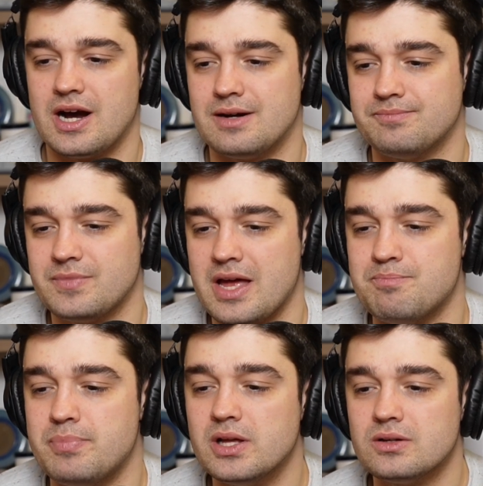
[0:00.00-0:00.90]

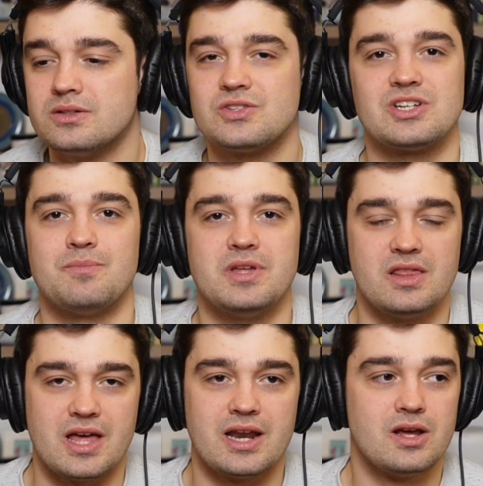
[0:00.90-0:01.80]
and build
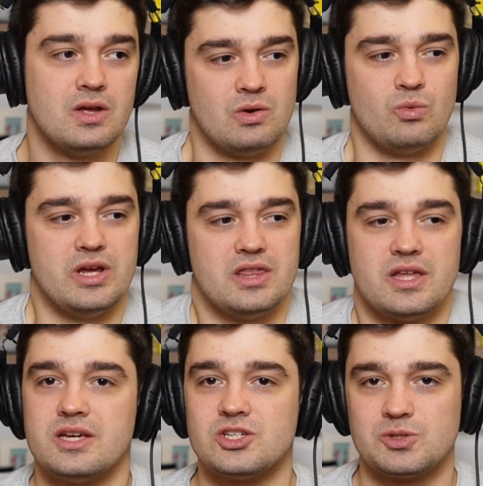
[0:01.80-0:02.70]
something that we
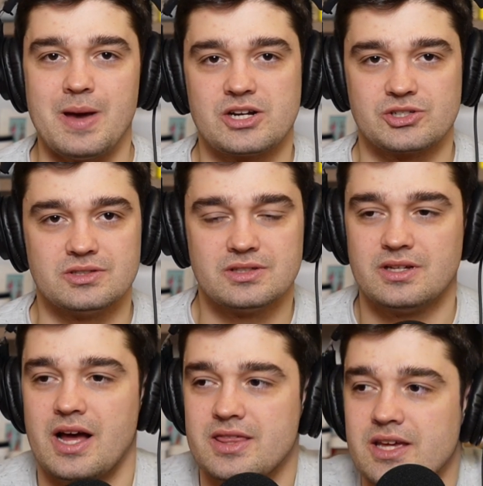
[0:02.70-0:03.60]
think is special.
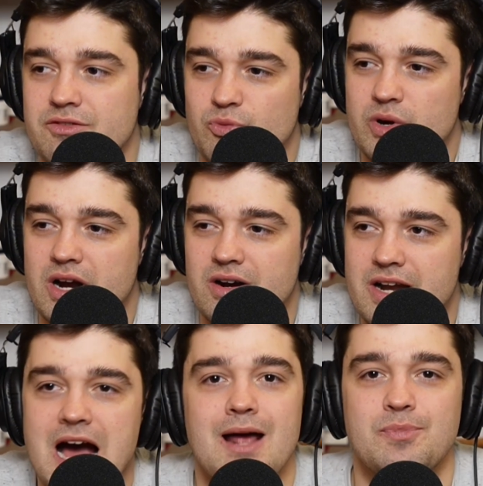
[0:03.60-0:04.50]
I think if we are
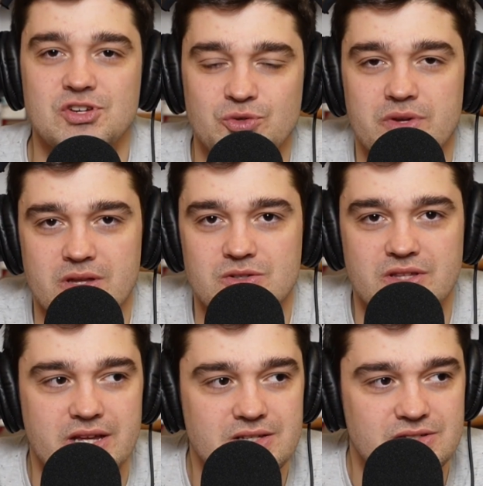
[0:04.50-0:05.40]
not pursuing those
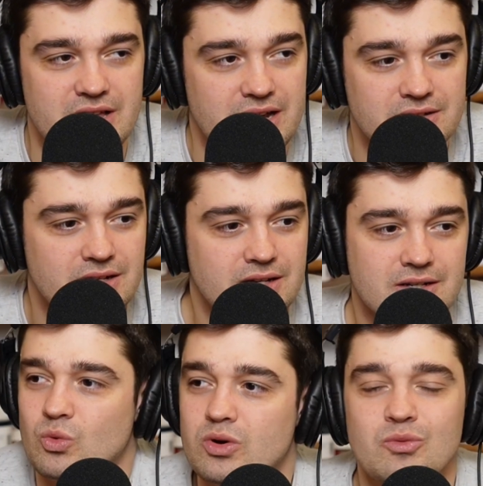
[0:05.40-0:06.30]
things, then
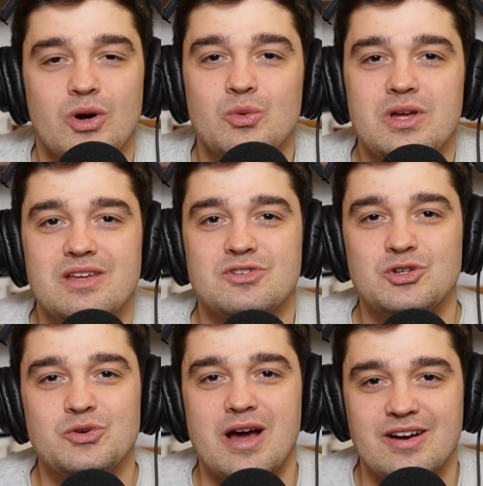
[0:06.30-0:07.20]
what are we even
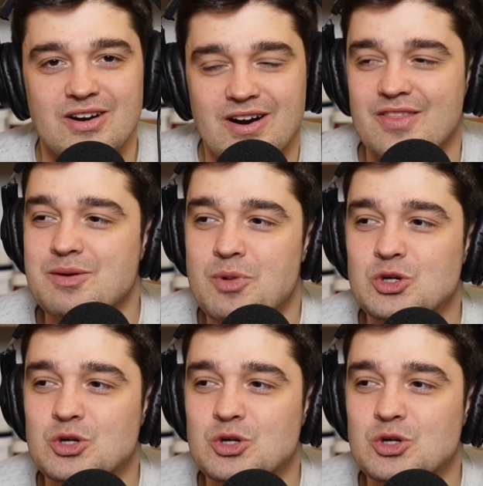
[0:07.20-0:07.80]
doing out here? I think